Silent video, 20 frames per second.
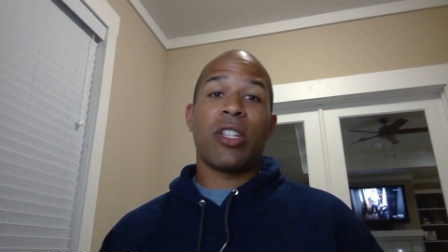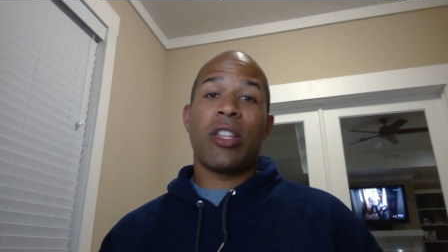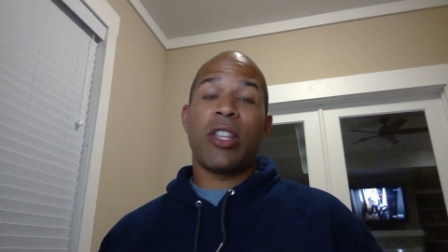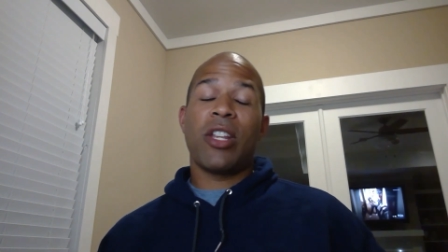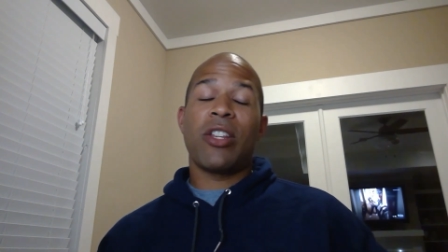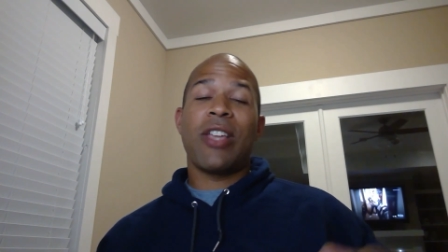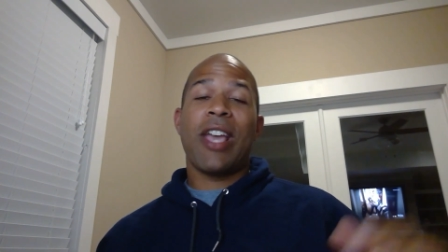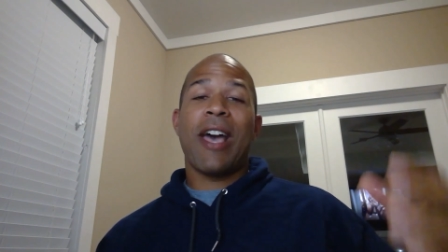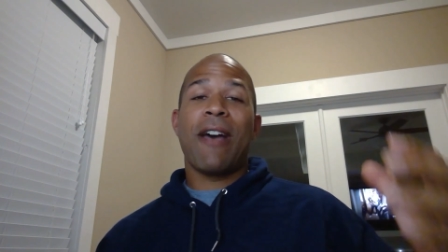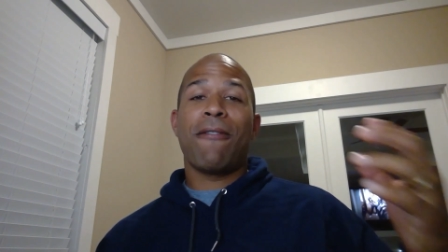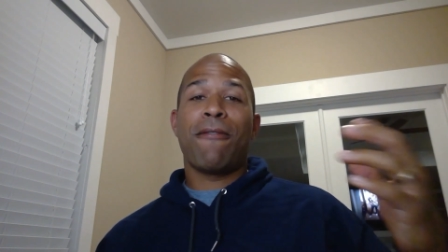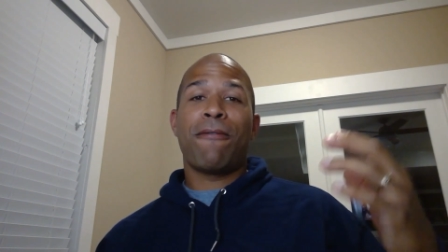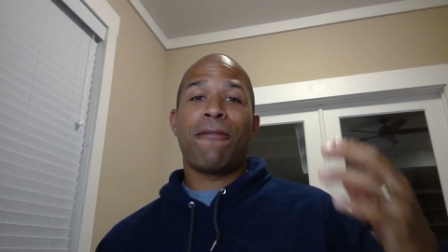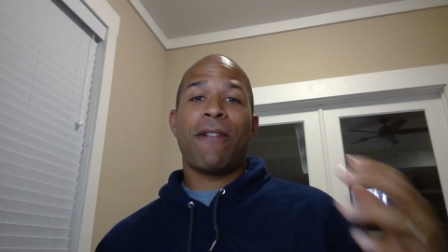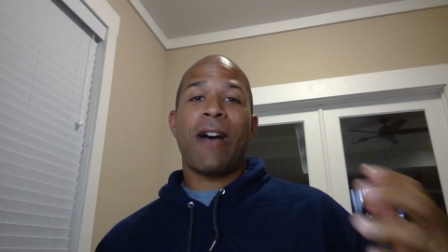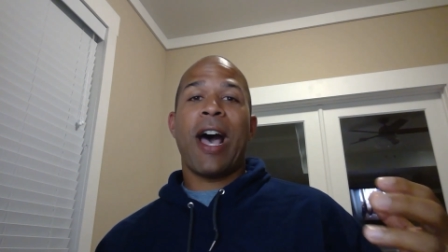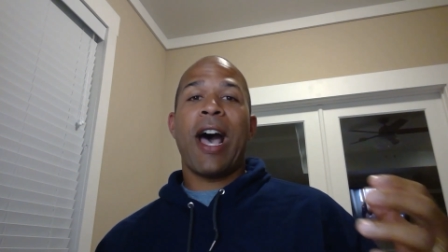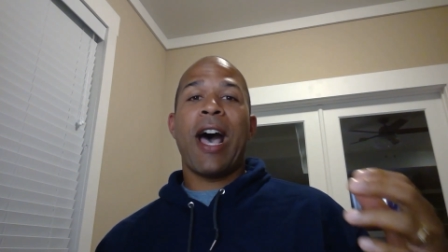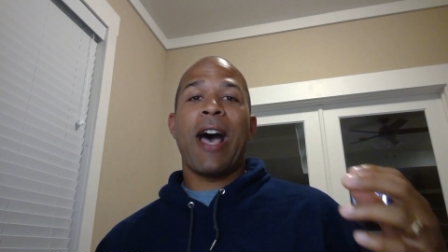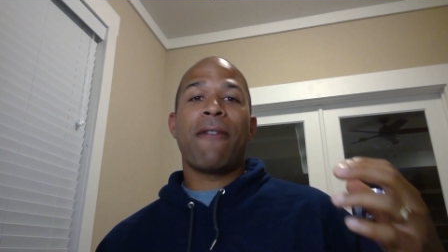and then you have
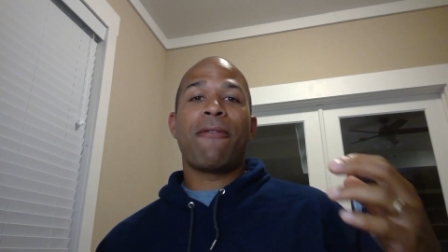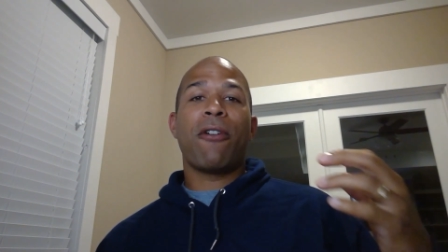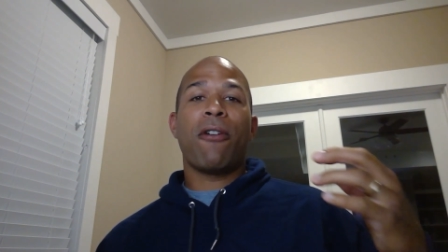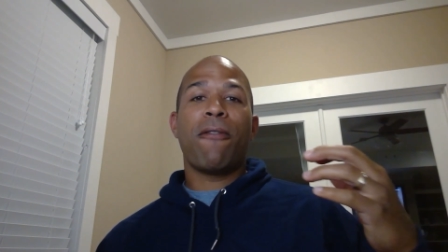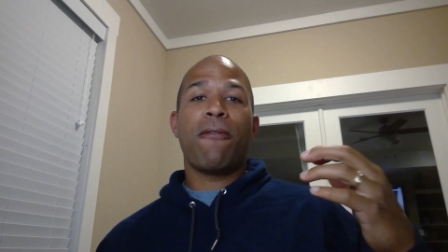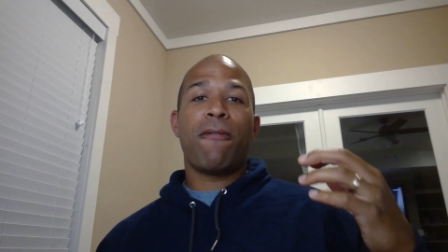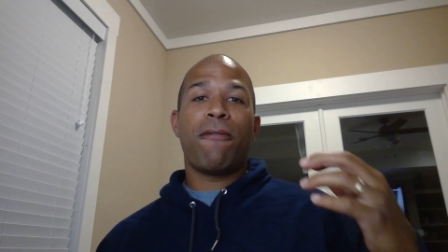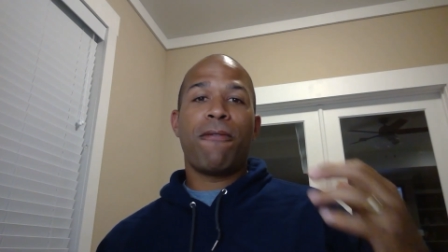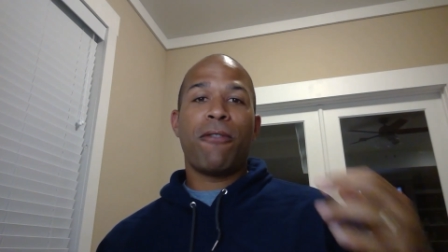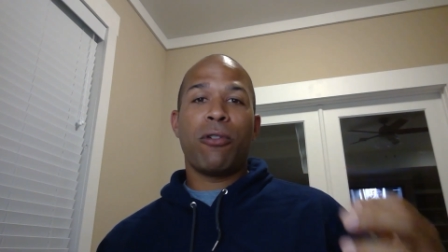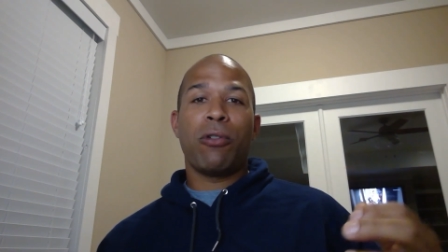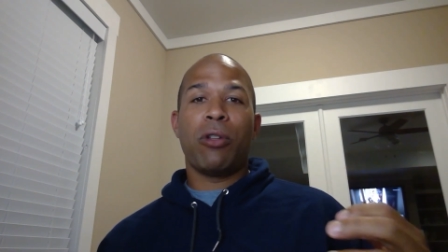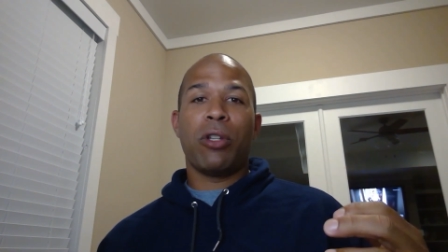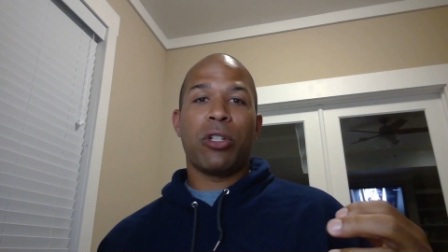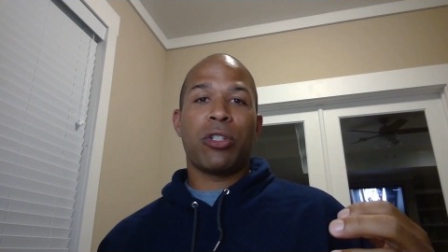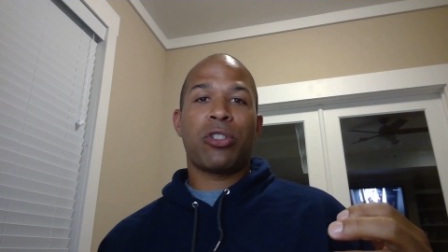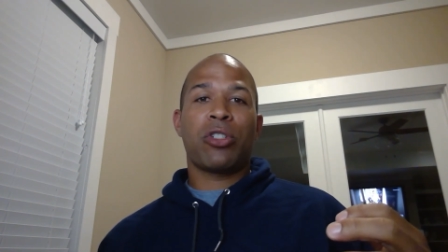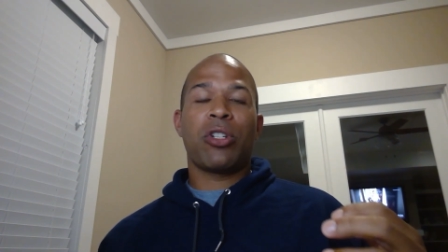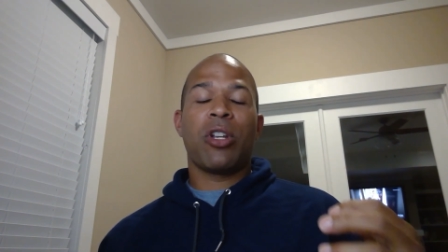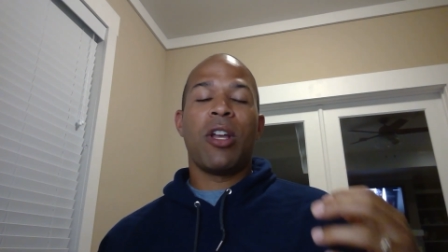five
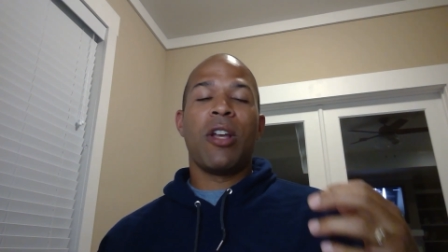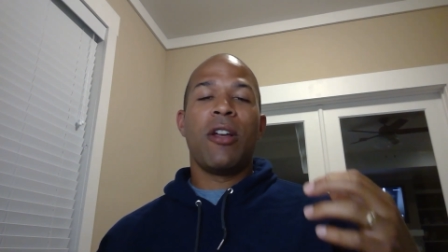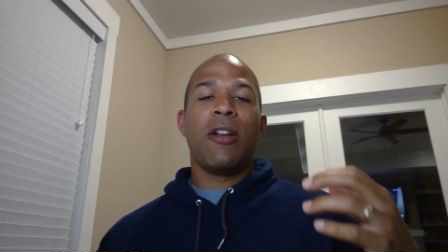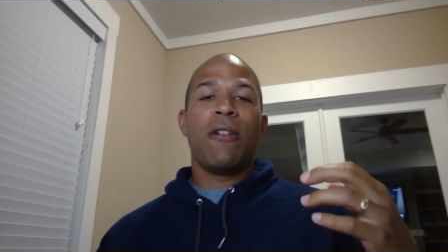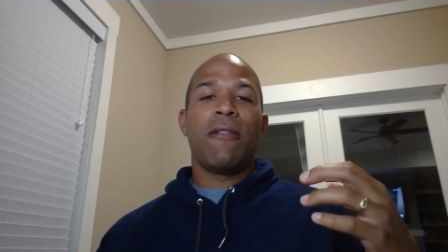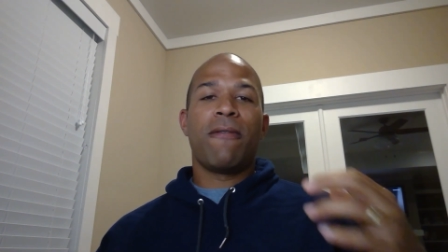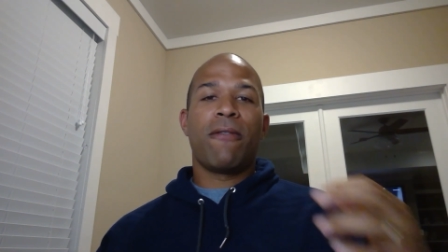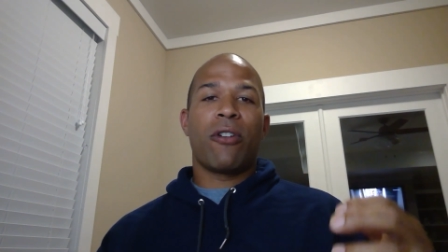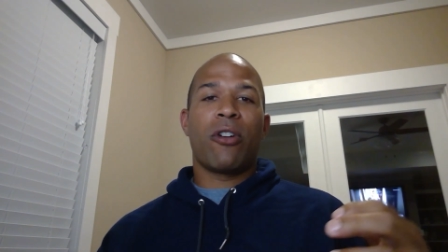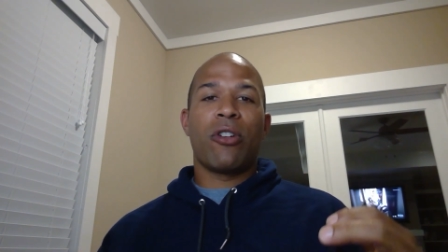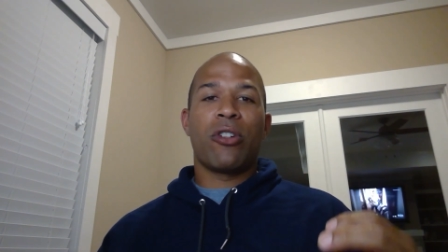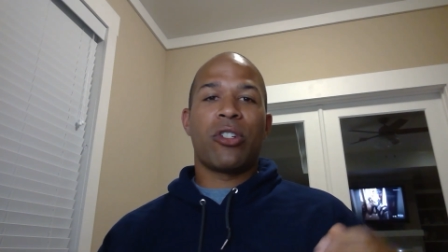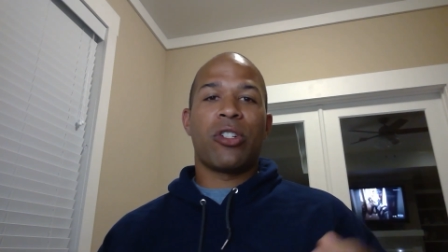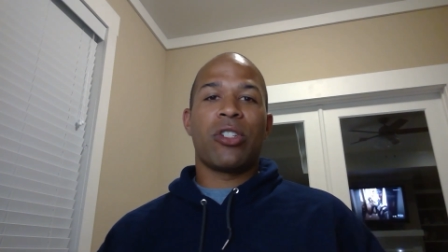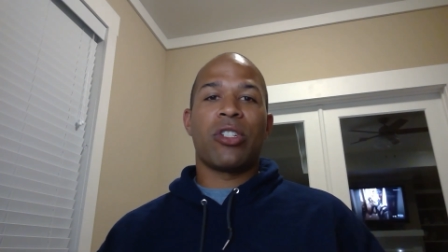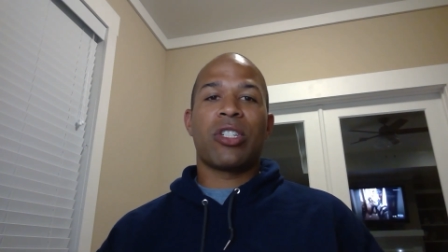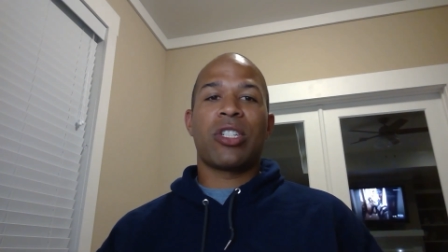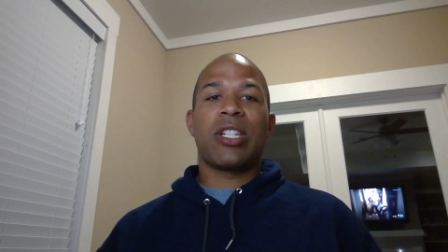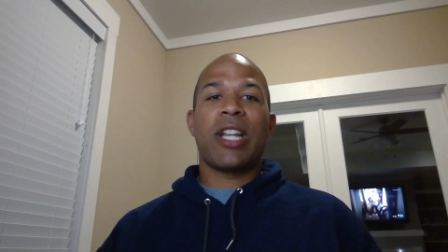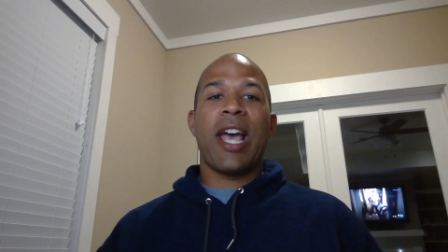foolish virgins.